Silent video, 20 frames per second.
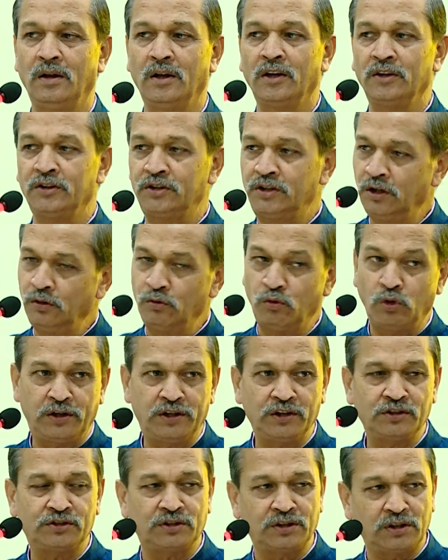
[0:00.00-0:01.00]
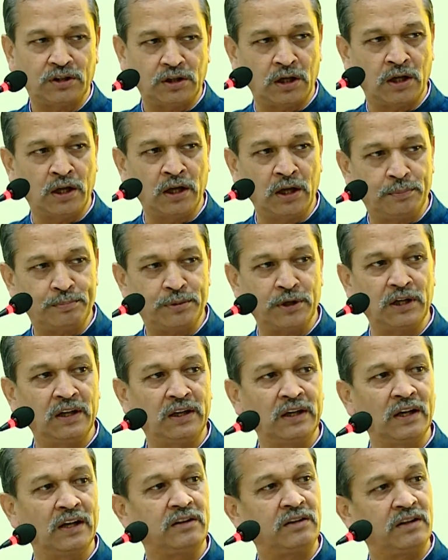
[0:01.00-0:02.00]
See, what is
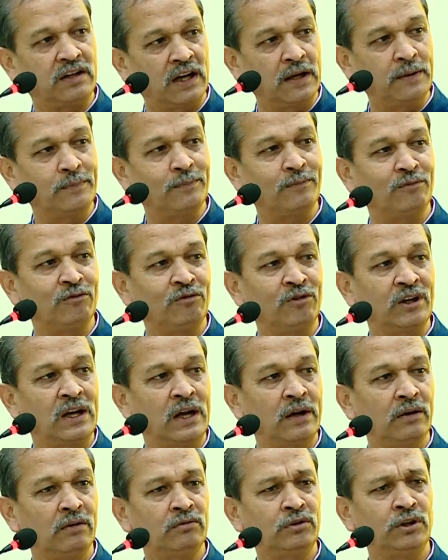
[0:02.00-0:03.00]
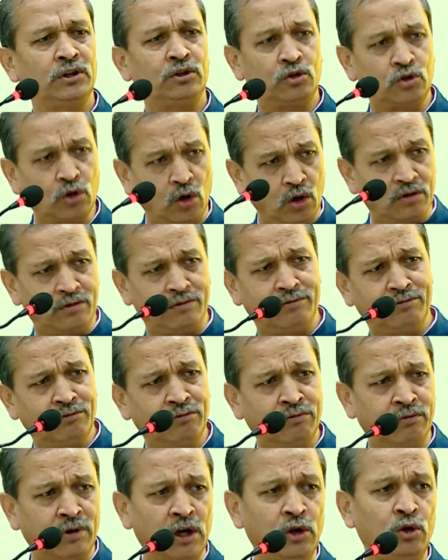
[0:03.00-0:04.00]
happening at time when we talk
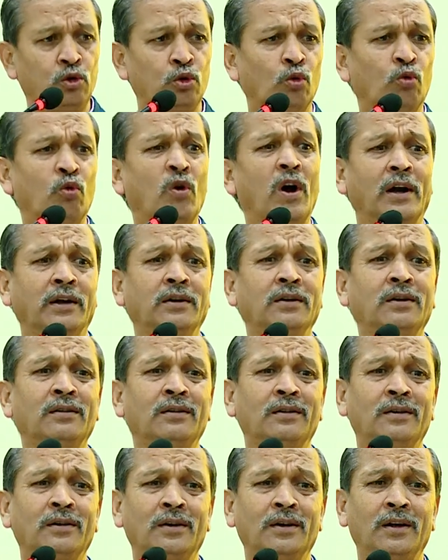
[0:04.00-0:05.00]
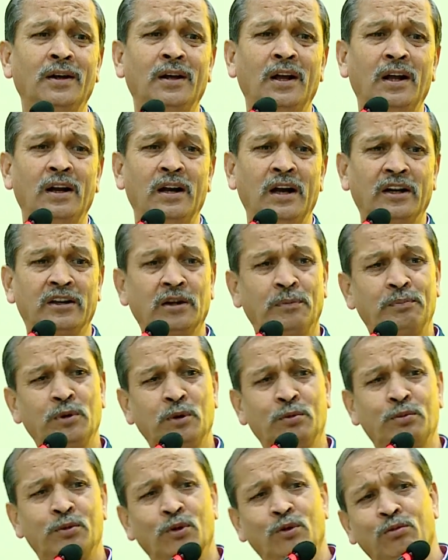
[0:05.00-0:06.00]
one-to-one, lot of
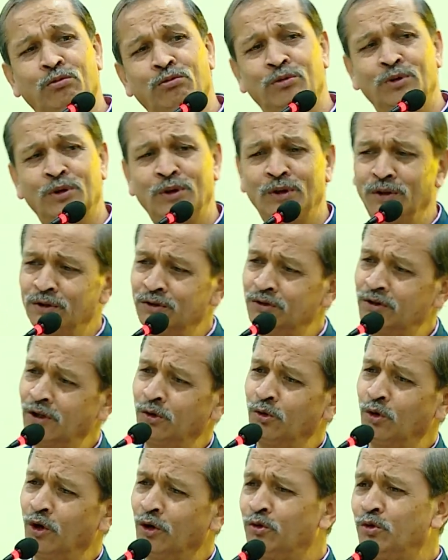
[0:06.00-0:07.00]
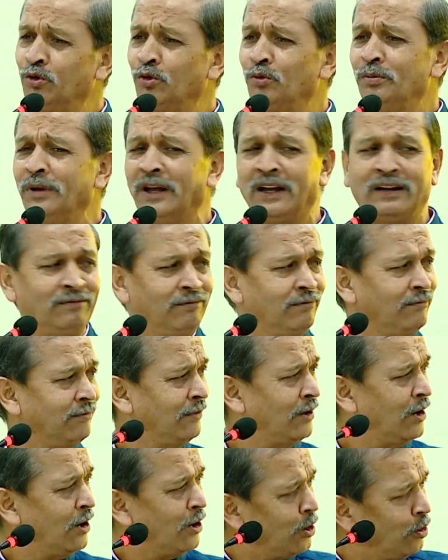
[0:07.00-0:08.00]
people, sir, you are too big,
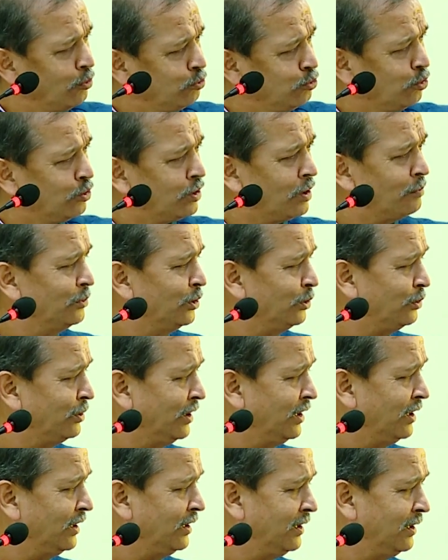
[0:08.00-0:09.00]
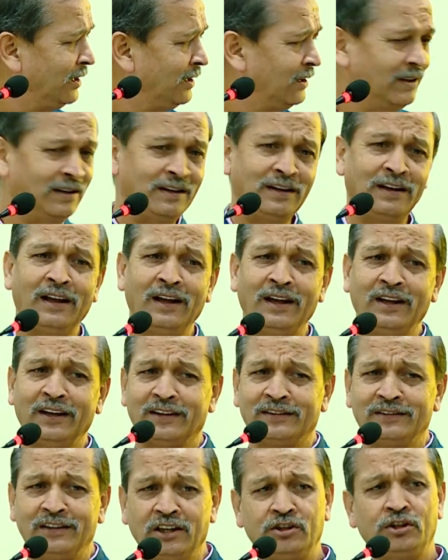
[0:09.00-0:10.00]
how to communicate?
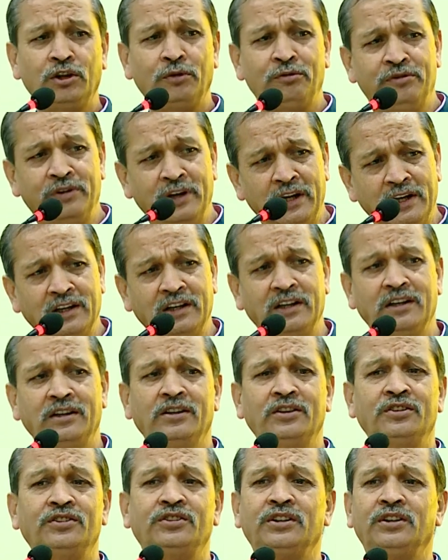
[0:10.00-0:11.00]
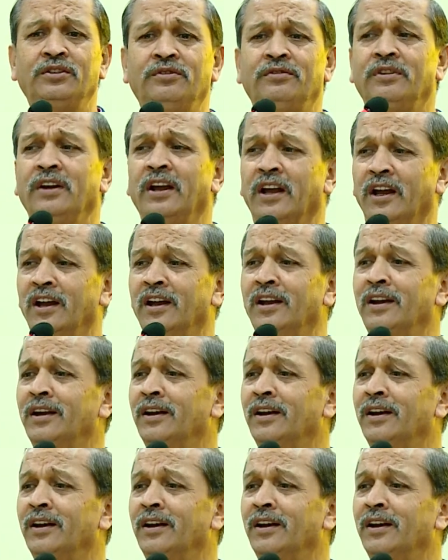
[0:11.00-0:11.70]
This is a very easy way.